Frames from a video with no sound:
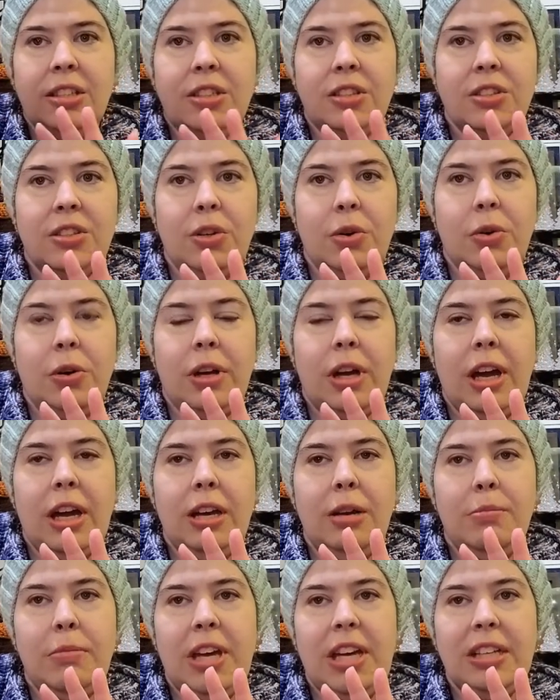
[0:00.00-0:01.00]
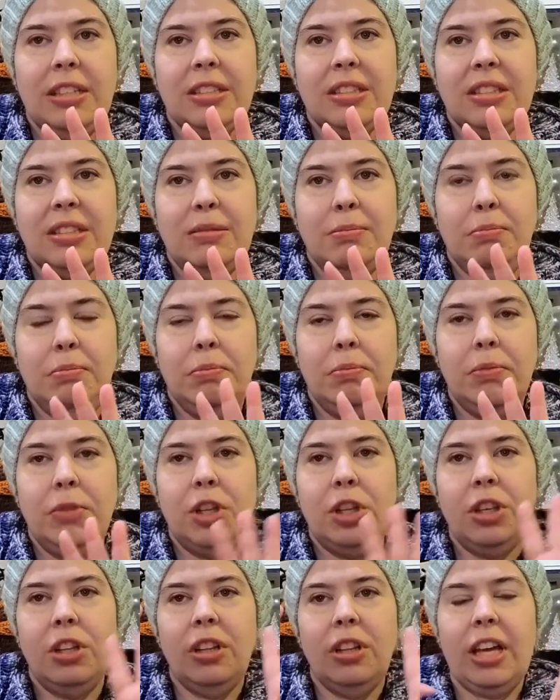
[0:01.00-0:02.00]
So it kind of makes
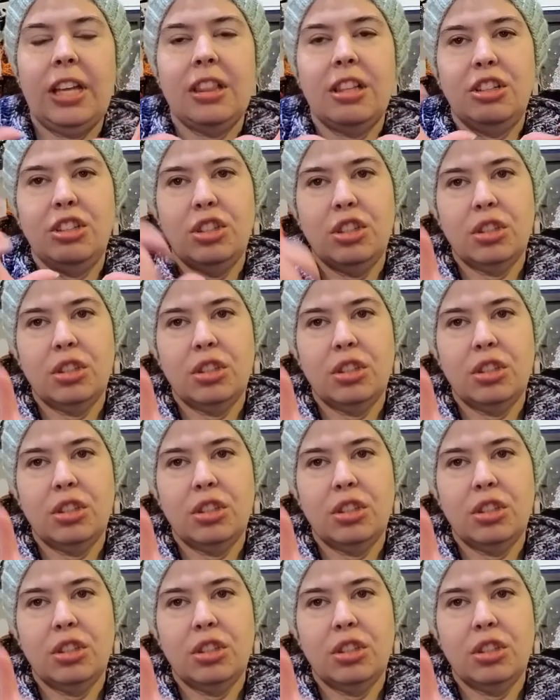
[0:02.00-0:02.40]
like